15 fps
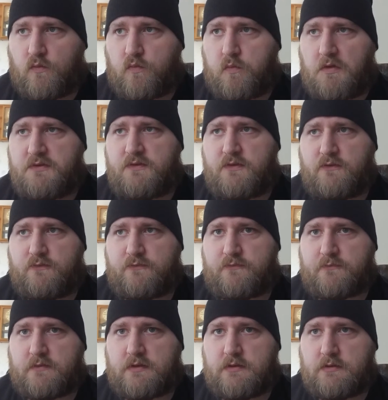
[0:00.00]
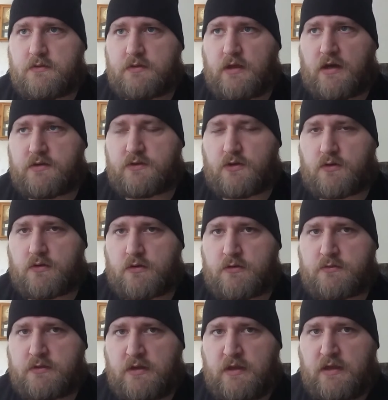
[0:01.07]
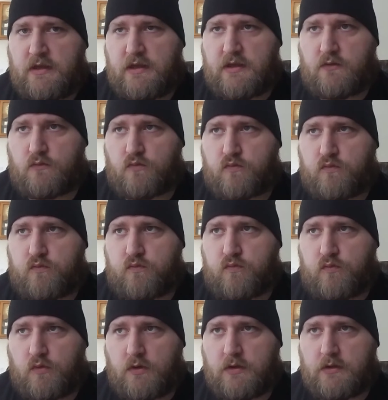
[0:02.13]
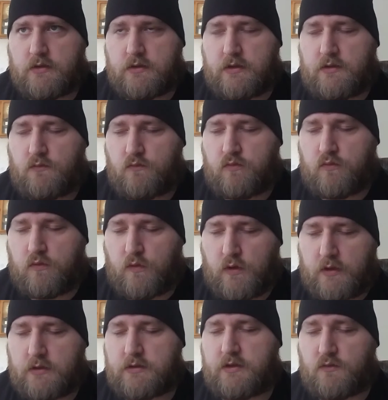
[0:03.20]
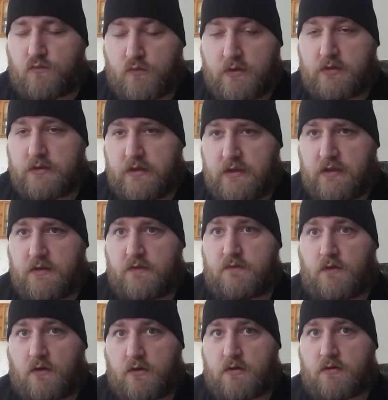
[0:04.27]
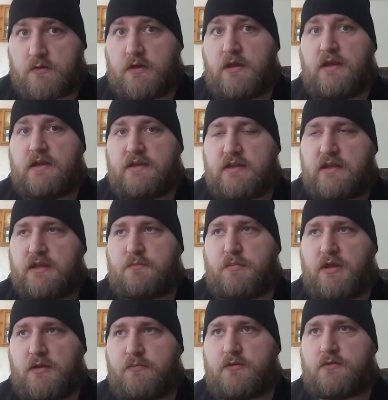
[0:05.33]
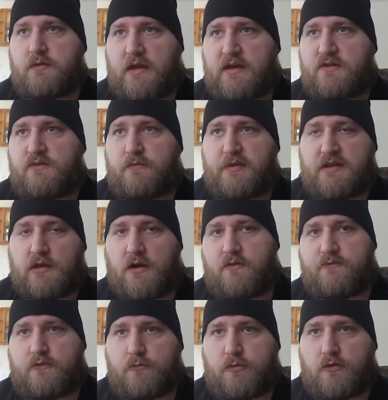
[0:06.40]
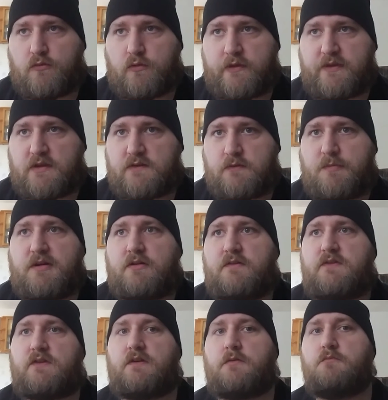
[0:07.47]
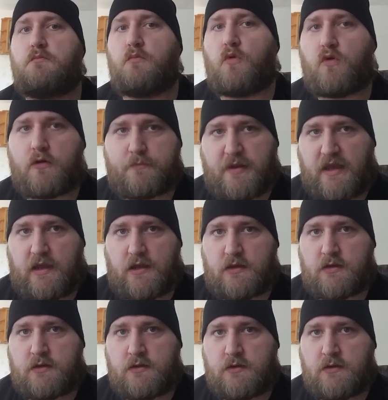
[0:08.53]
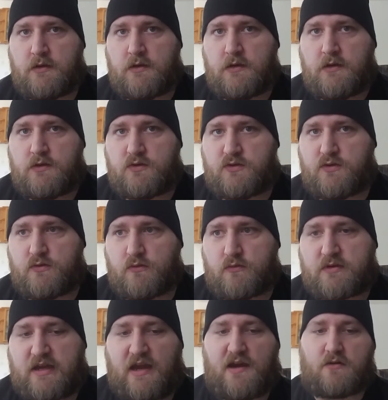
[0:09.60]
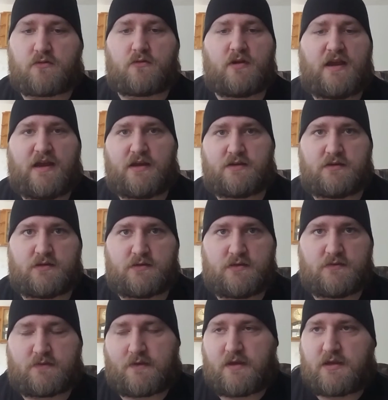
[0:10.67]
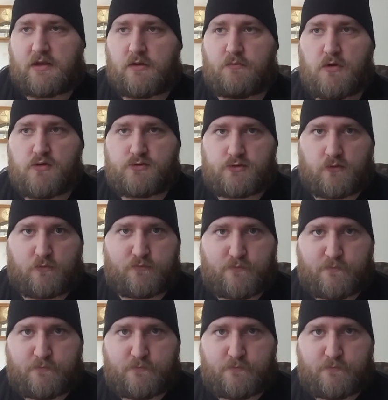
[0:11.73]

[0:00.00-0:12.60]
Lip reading: Once you've gotten hurt, it really, really, really is hard to get people to actually be comfortable with experiencing more pain to counteract it. It's like an emotional